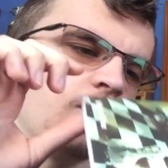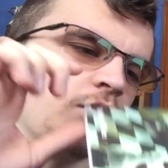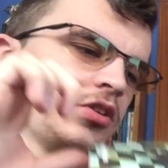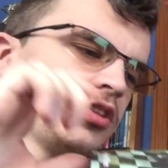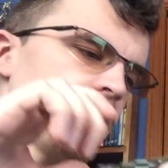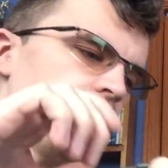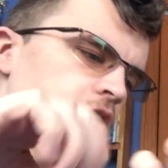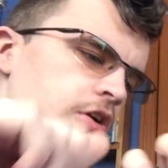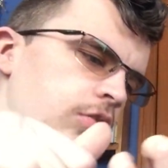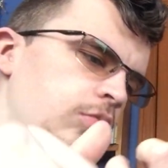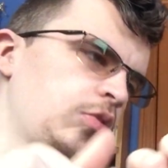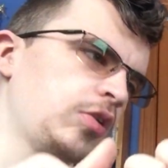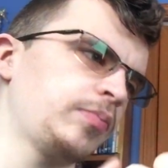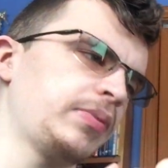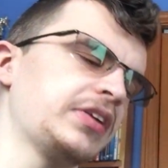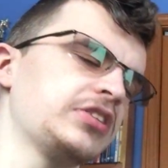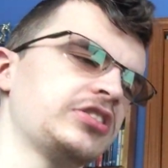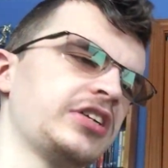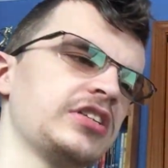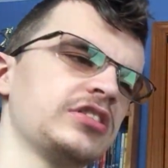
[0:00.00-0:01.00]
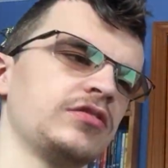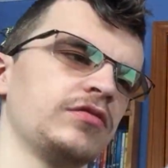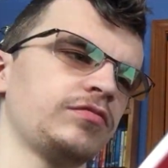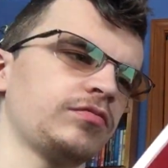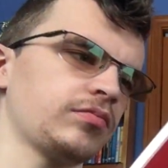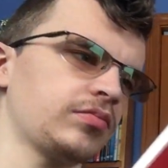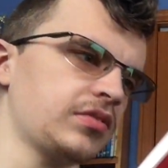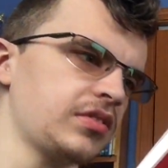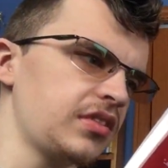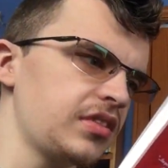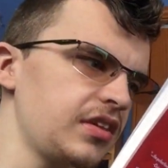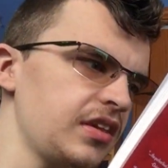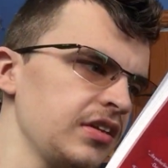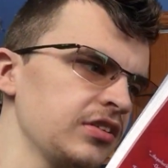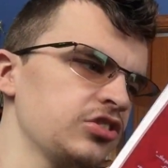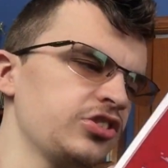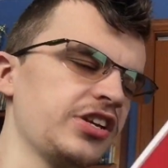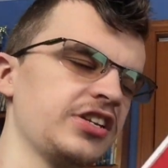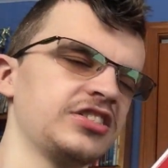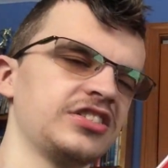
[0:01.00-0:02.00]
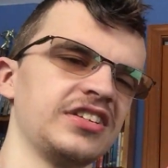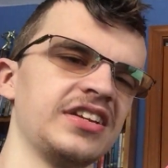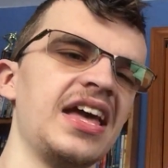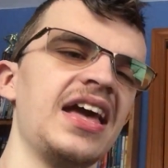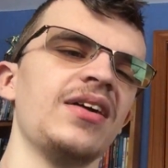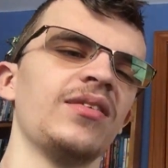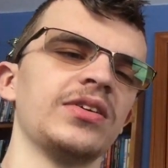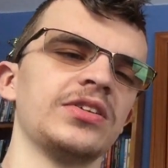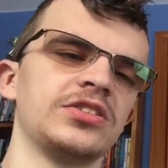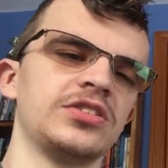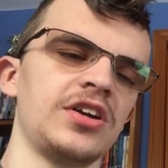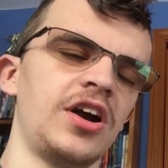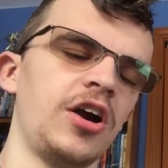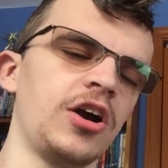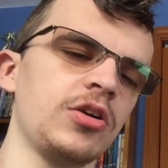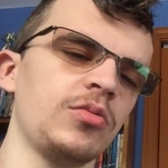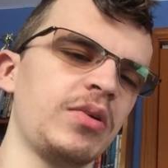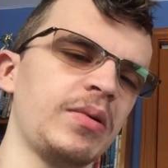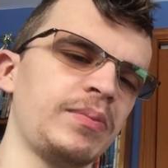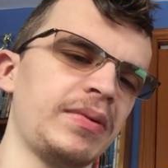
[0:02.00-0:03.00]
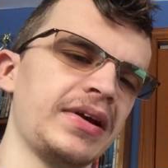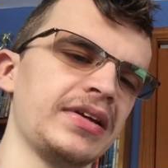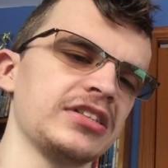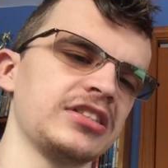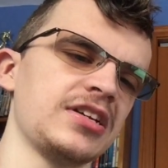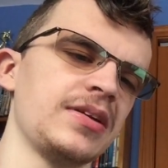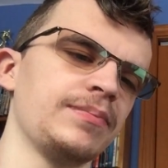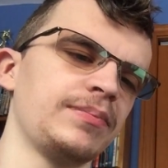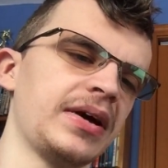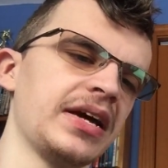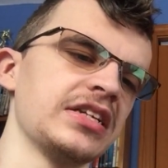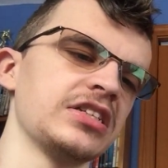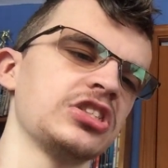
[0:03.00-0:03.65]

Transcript: with artwork by Jacob Phillips. Jason Phillips. Alright, there's